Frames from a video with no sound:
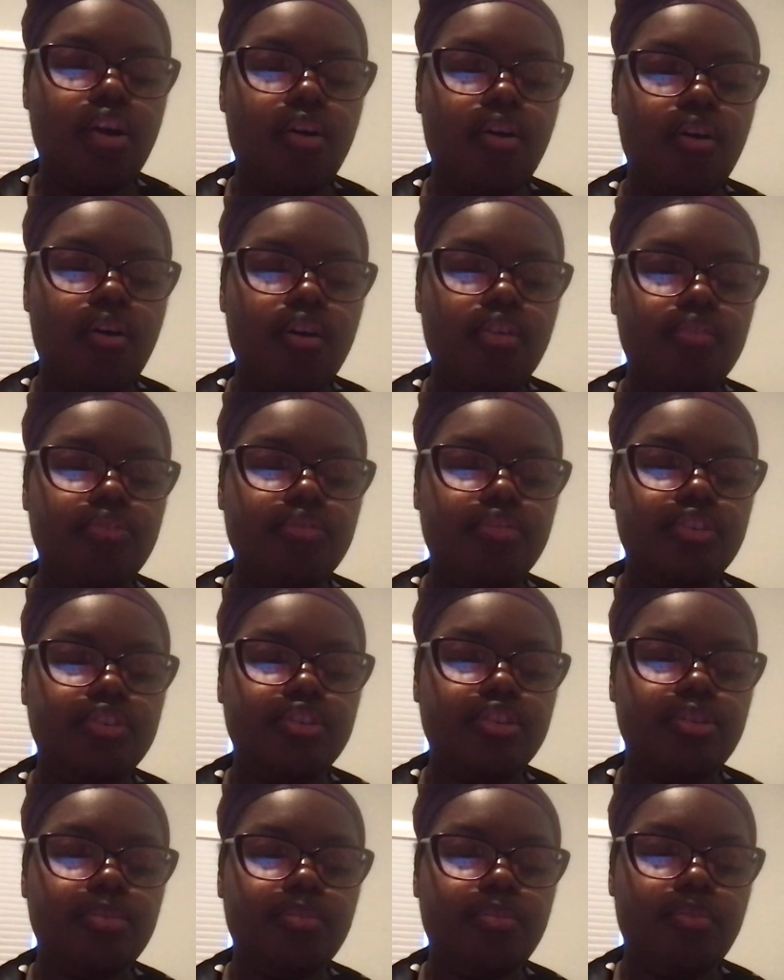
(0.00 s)
Offer
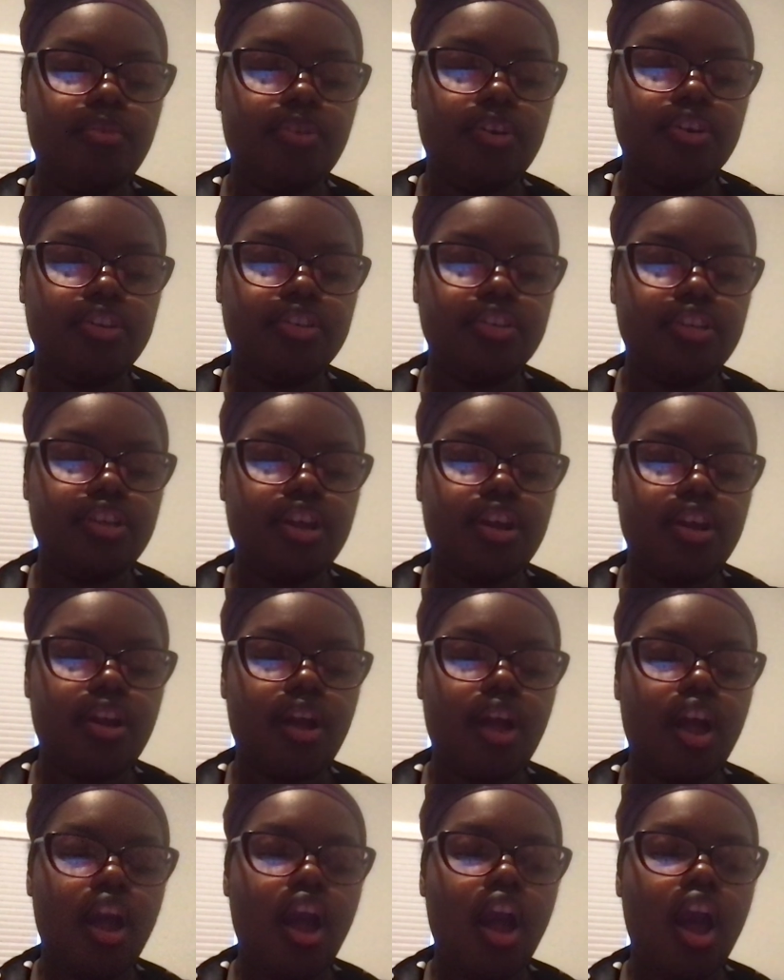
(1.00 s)
support.
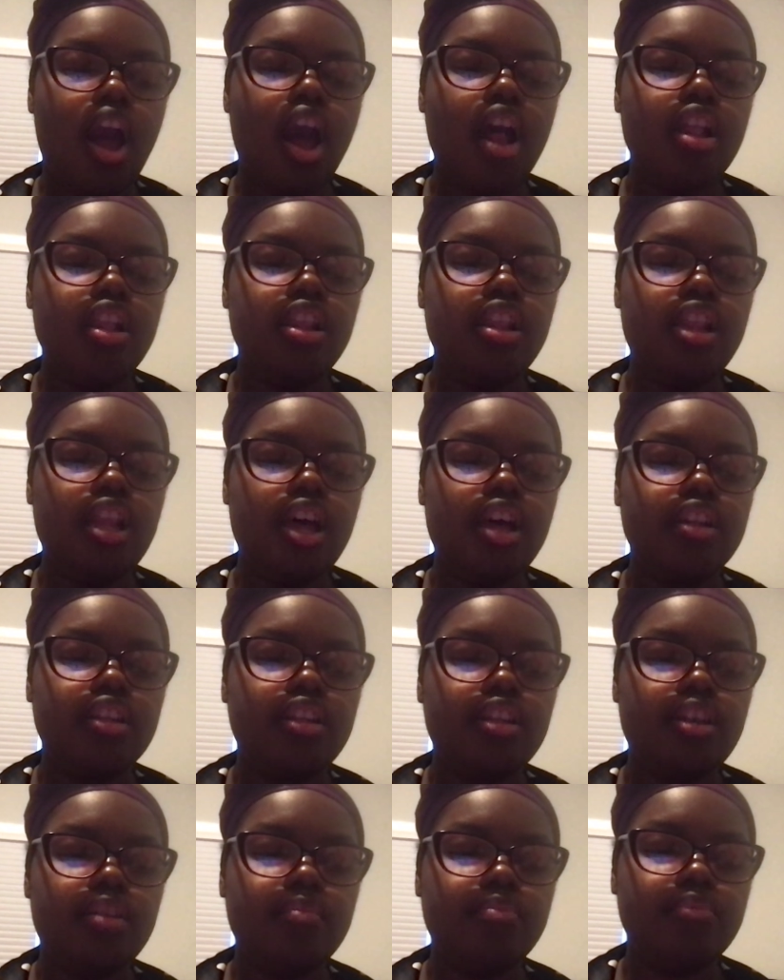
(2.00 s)
Let
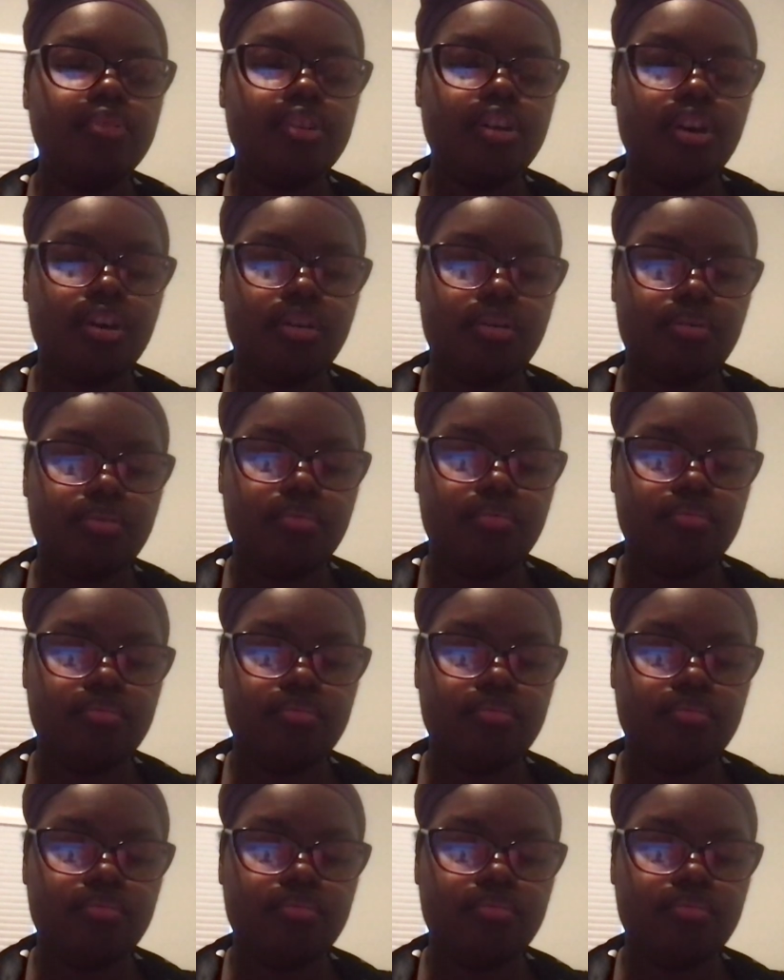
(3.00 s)
them know